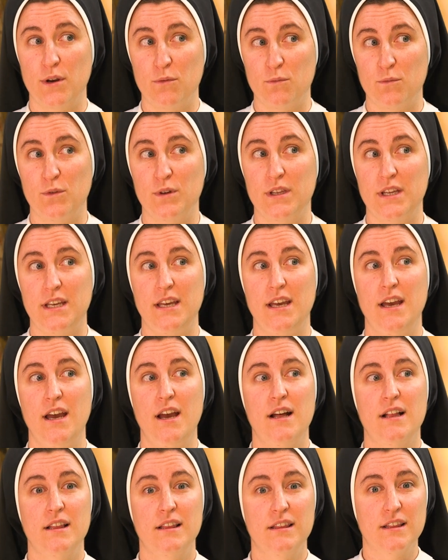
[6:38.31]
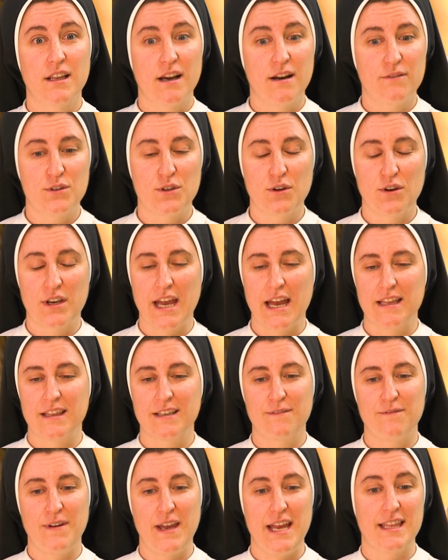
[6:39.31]
and really loved their
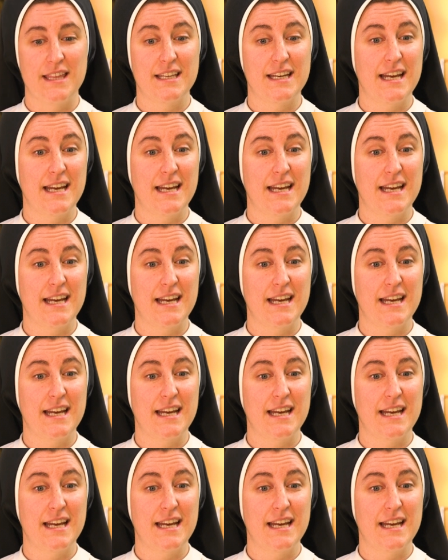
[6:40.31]
Catholic faith.